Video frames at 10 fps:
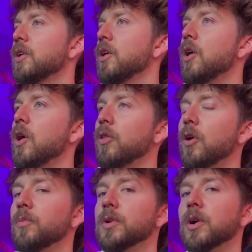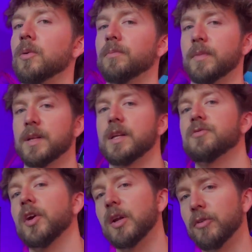Although, you know, it's
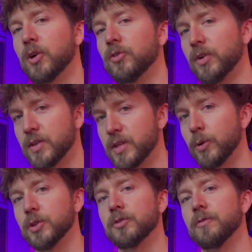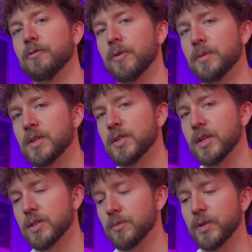very difficult to distinguish from these
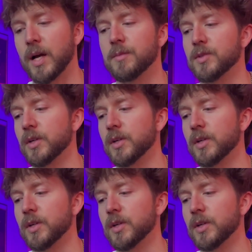things sometimes.